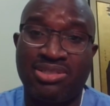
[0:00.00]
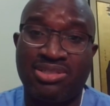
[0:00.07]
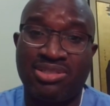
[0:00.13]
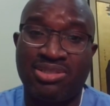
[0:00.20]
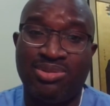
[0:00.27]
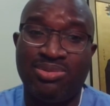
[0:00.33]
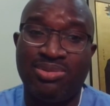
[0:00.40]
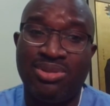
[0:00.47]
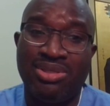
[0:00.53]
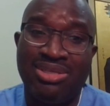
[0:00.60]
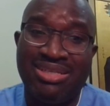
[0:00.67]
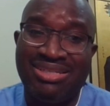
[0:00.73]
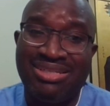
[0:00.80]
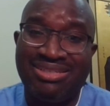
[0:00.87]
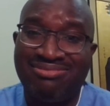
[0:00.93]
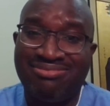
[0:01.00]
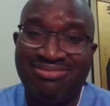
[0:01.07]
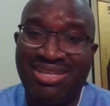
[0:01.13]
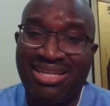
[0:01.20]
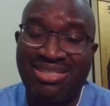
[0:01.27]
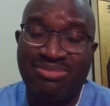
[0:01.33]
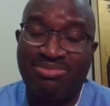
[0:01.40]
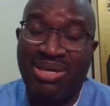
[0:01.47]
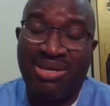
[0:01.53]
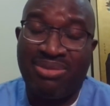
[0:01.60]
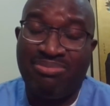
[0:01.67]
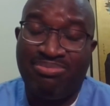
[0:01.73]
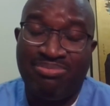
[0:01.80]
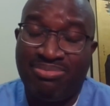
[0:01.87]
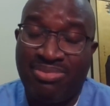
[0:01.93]
So that's my
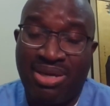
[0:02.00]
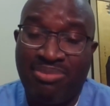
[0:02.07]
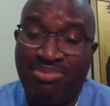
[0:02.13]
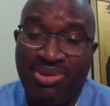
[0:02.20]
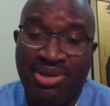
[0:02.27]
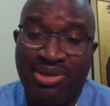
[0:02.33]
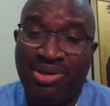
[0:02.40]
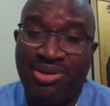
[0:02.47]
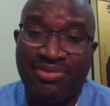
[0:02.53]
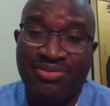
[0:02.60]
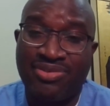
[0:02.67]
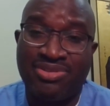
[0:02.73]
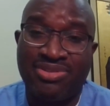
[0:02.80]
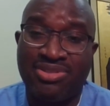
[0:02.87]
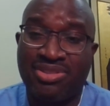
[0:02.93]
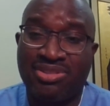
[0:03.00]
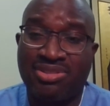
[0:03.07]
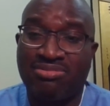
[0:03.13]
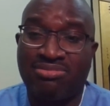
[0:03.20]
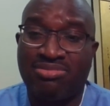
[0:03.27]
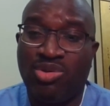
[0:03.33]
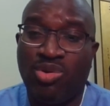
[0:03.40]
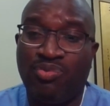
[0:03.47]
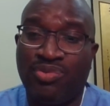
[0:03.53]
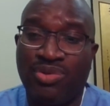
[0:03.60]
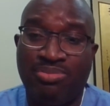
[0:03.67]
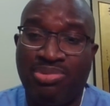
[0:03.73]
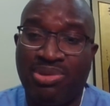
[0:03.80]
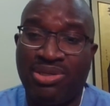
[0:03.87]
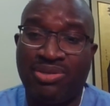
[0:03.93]
payoff, is just hopefully
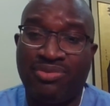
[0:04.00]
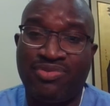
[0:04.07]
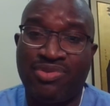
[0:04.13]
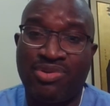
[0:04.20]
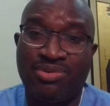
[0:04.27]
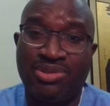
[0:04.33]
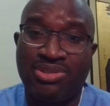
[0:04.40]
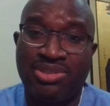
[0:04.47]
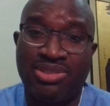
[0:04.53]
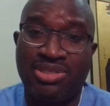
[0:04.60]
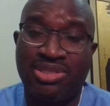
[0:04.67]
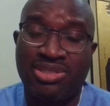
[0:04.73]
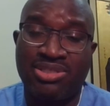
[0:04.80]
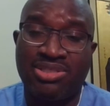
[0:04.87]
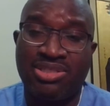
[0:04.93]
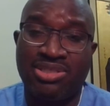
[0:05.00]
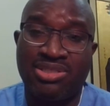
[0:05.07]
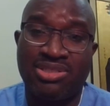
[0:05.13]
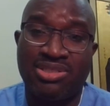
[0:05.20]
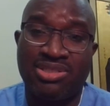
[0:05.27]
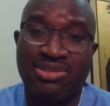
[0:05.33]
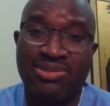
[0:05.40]
paying it forward to the next dentist.